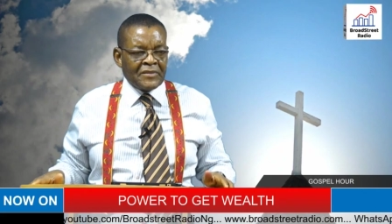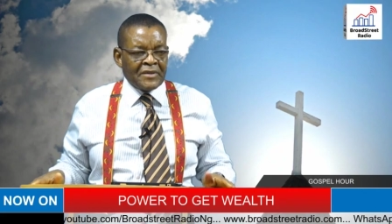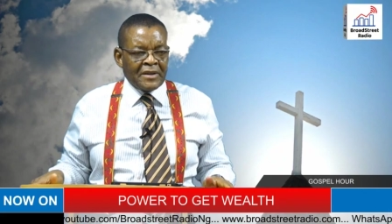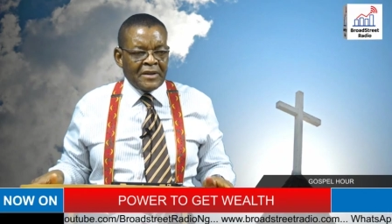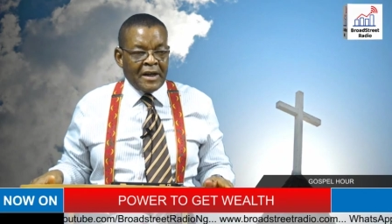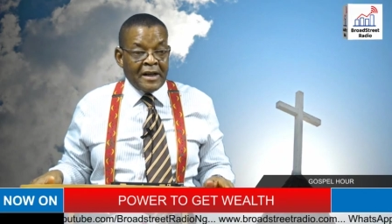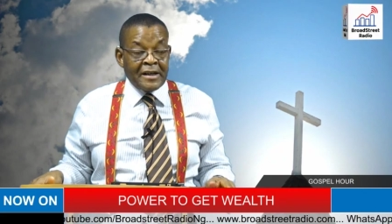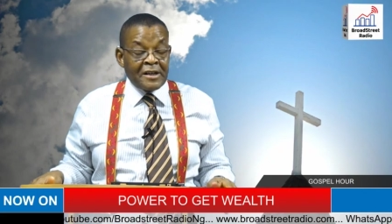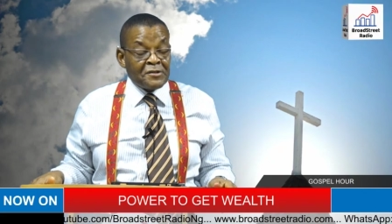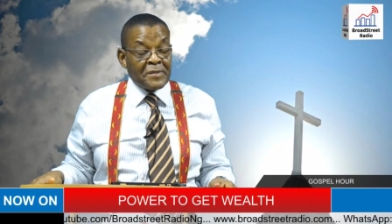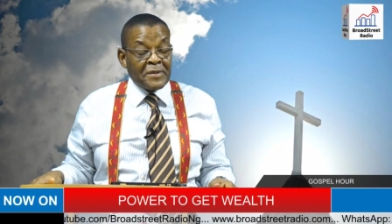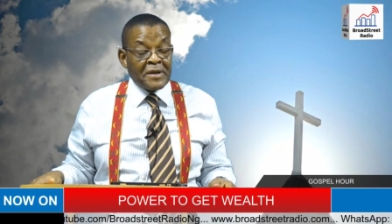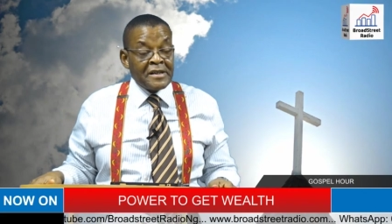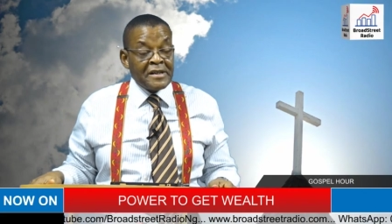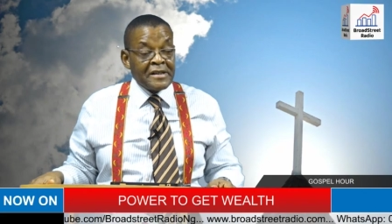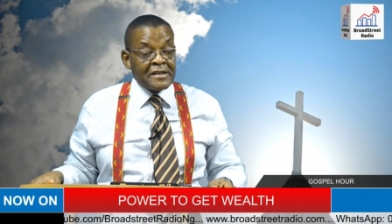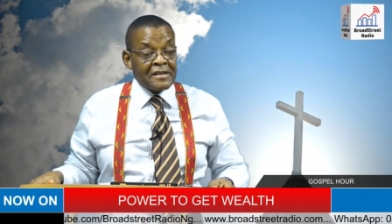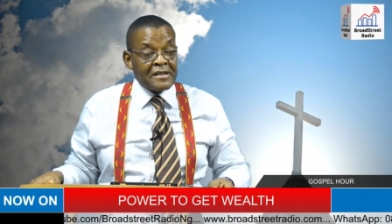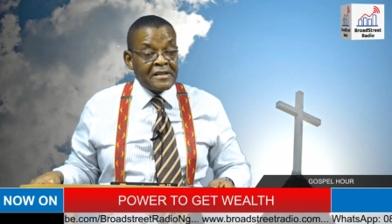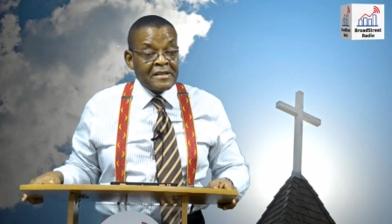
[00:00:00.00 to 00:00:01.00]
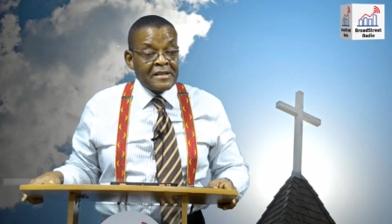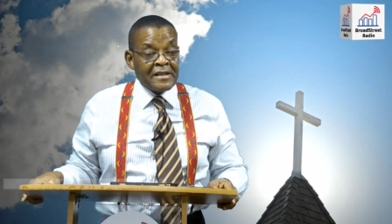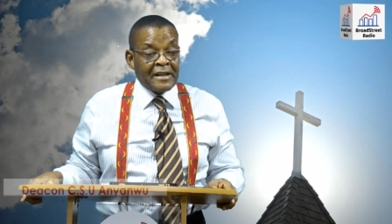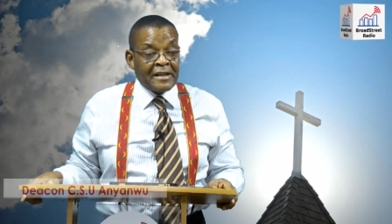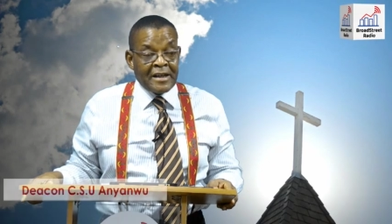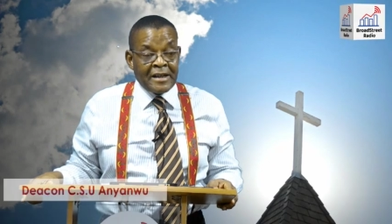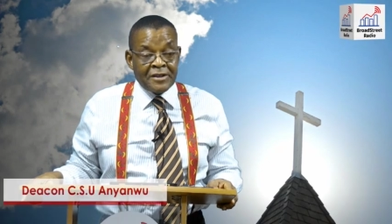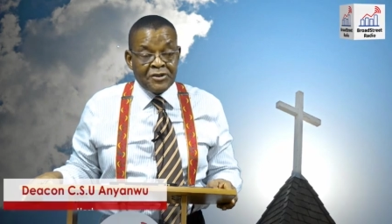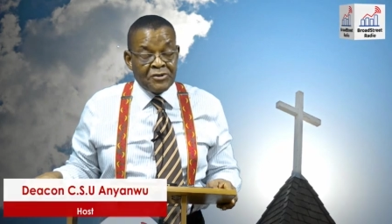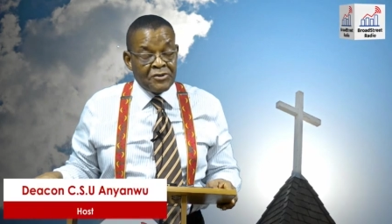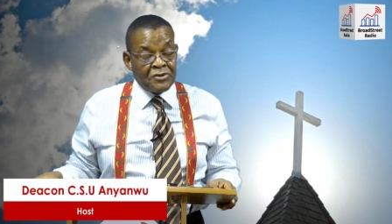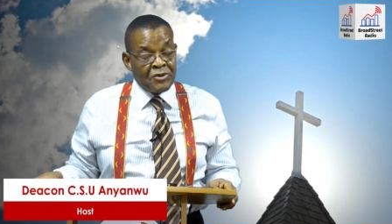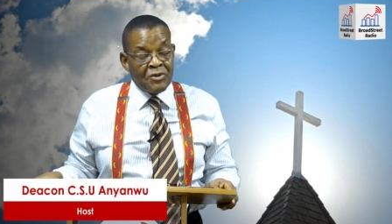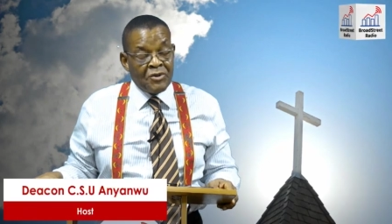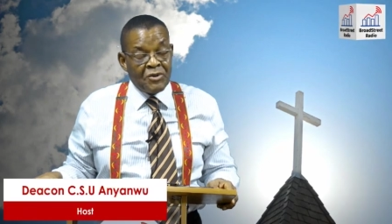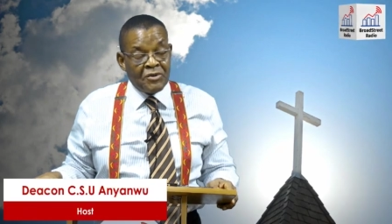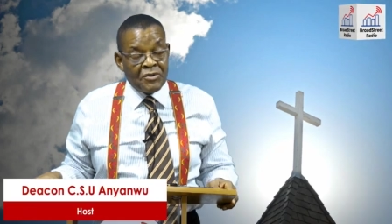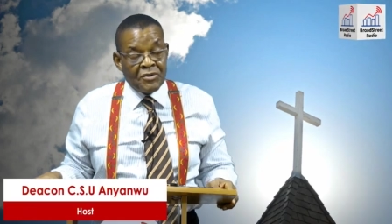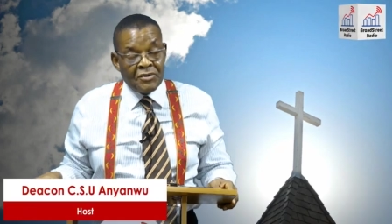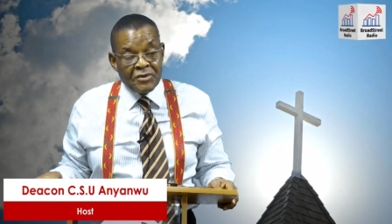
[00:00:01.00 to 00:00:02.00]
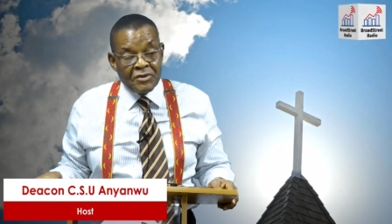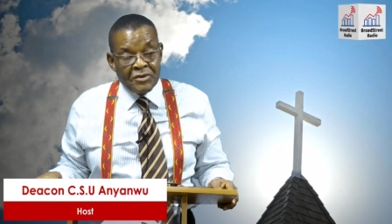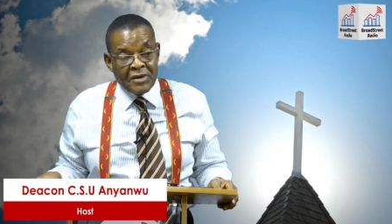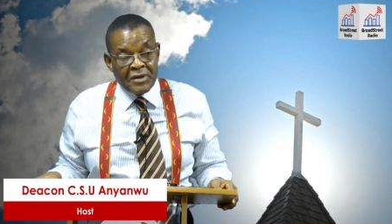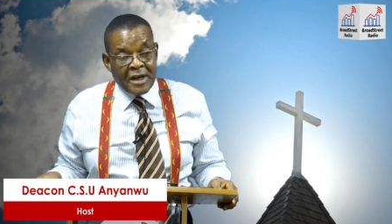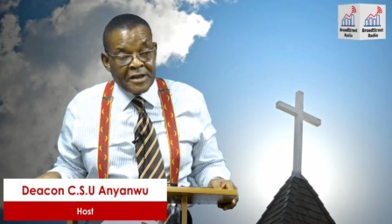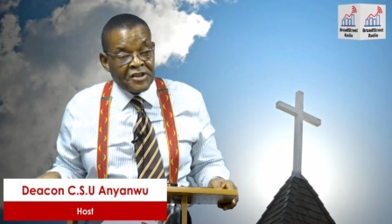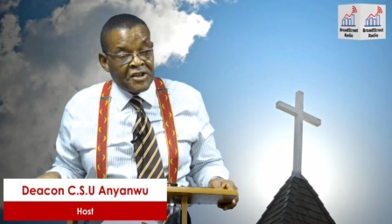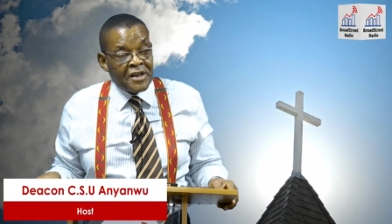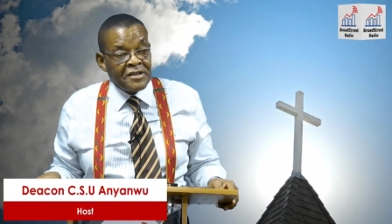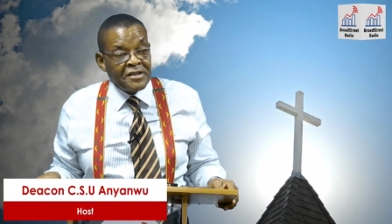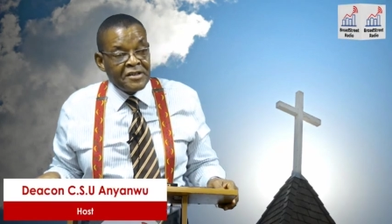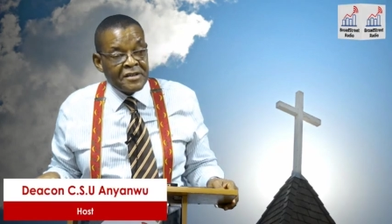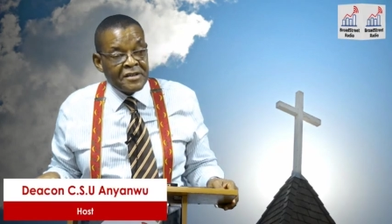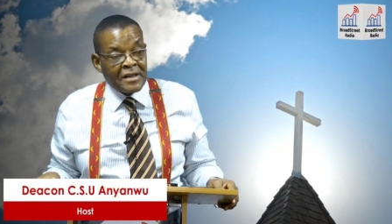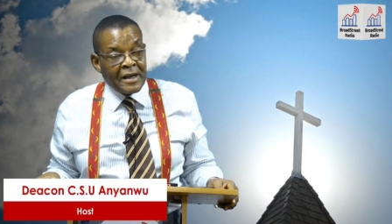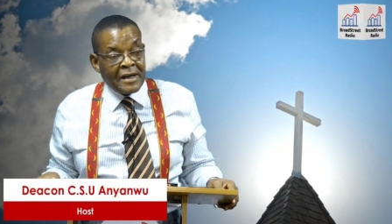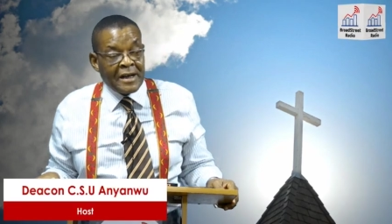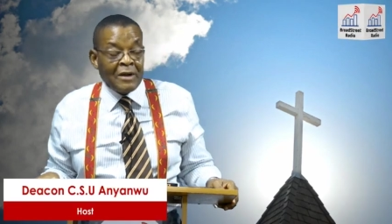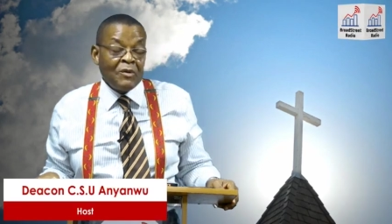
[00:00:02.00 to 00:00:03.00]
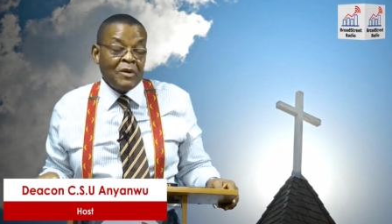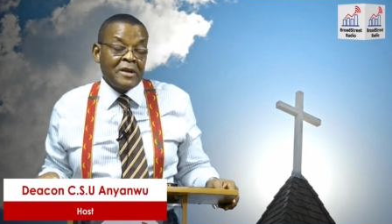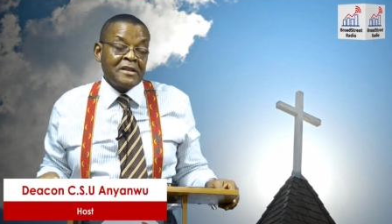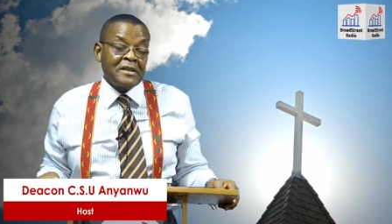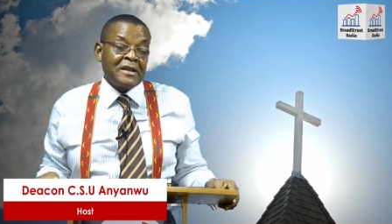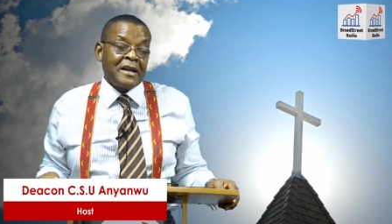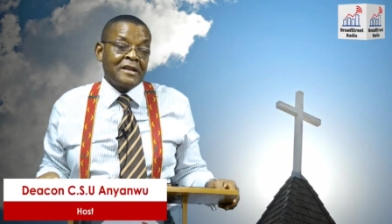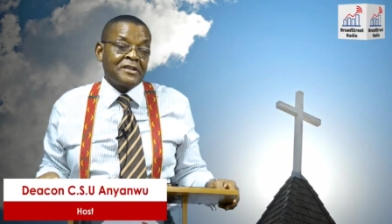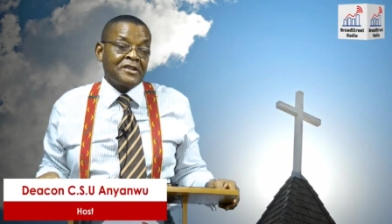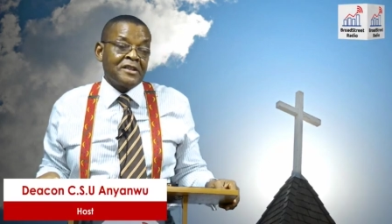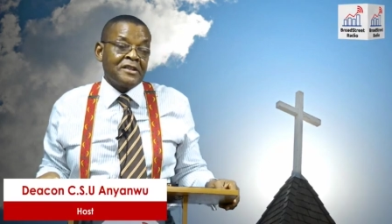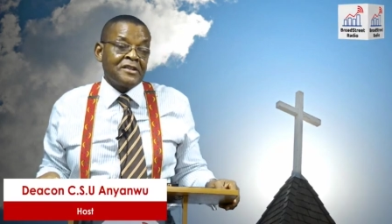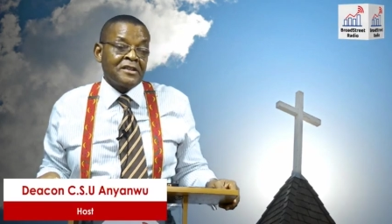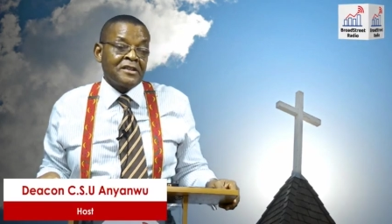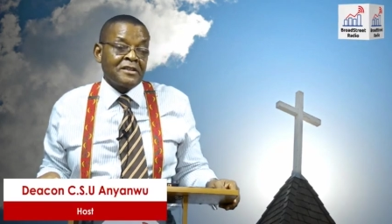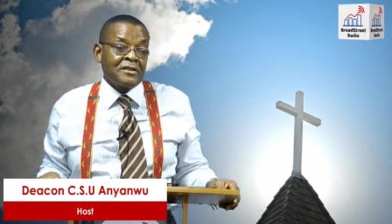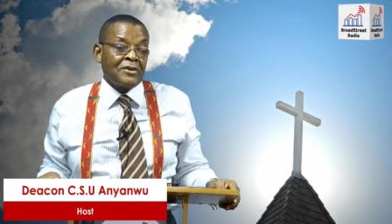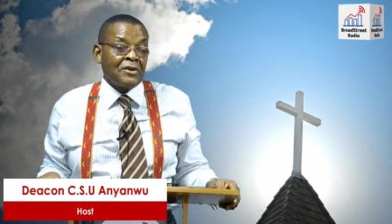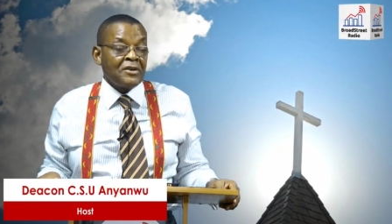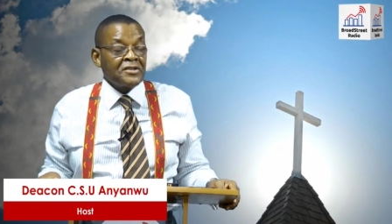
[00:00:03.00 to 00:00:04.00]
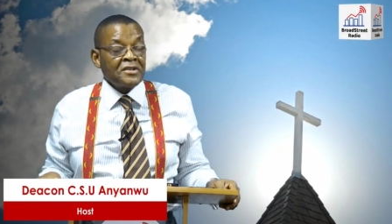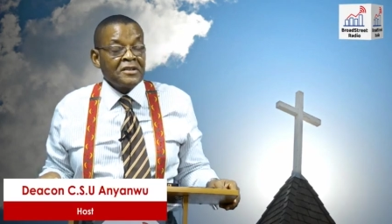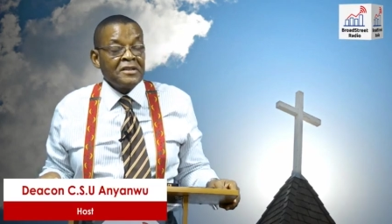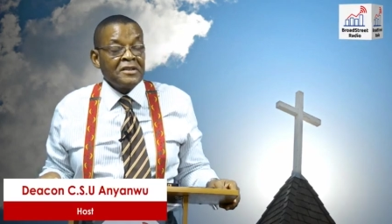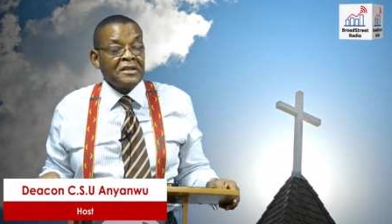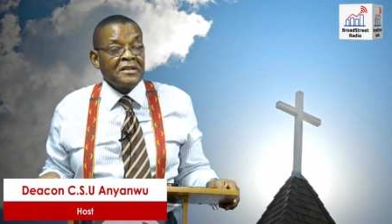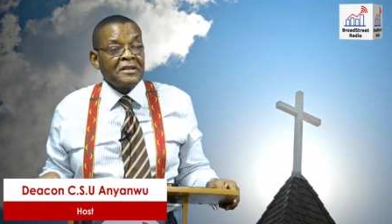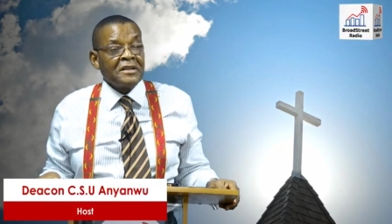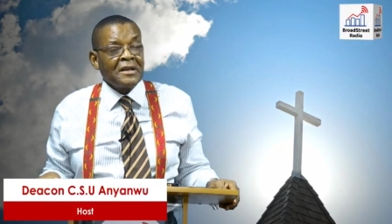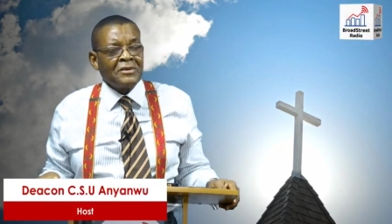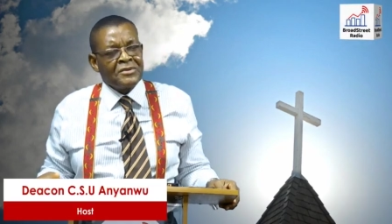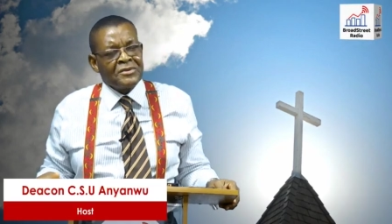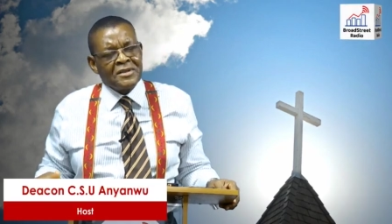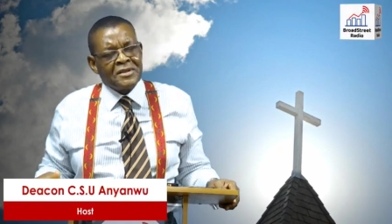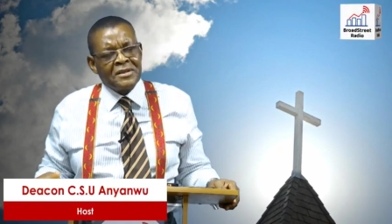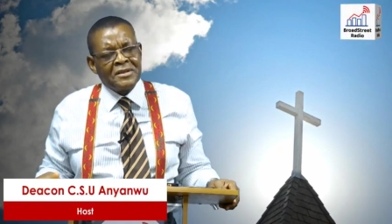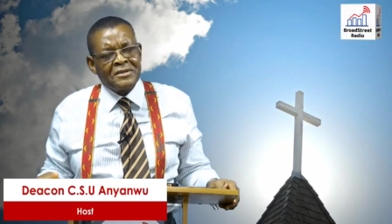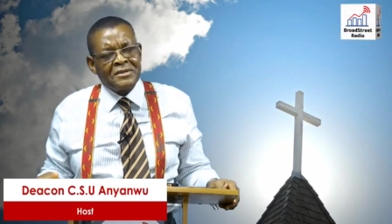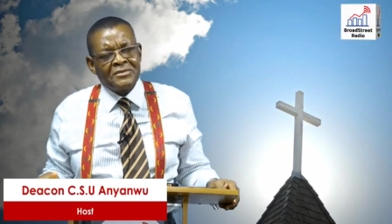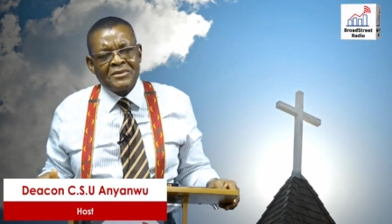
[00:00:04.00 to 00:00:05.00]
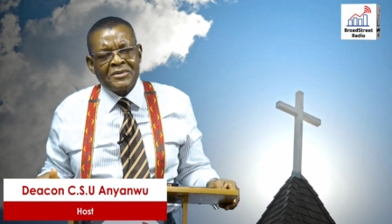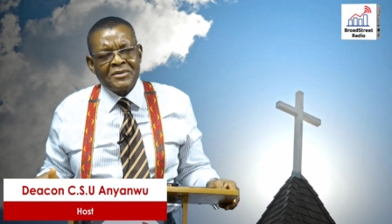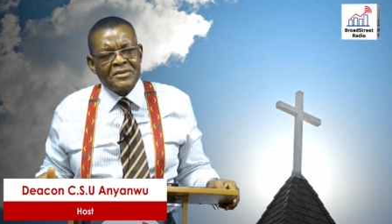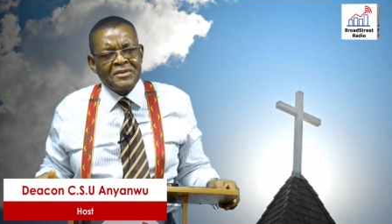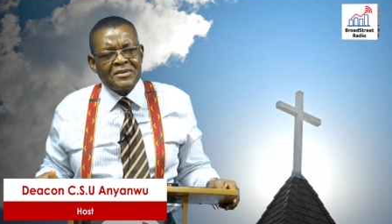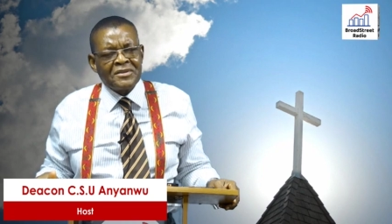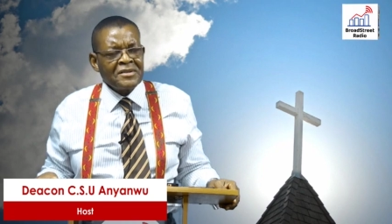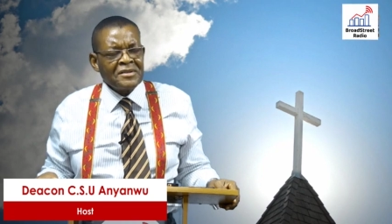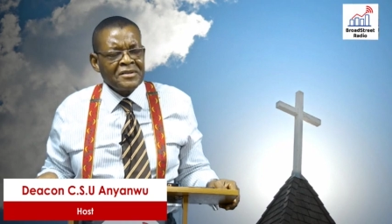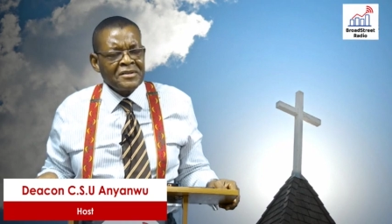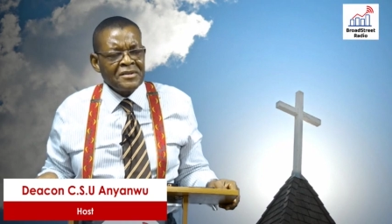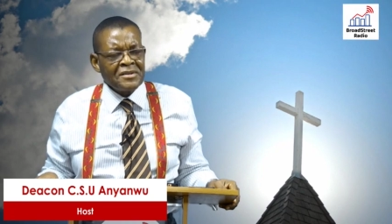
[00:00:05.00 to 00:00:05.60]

And the Spirit insisted that I should go and change it. And I went in and changed it grudgingly. I was saying, what is this?